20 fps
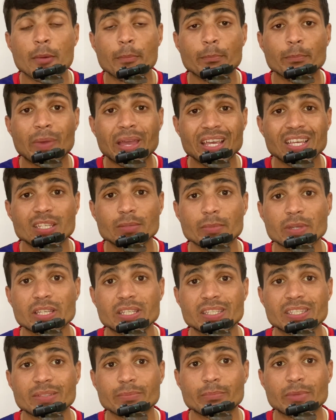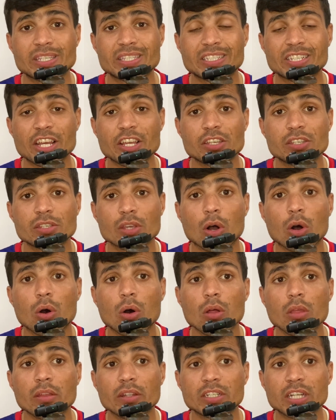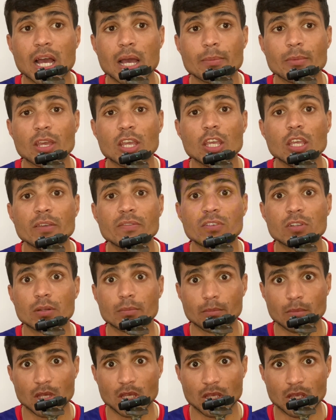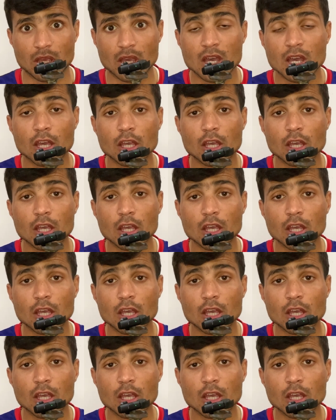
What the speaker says: makes mistakes all the time, even me,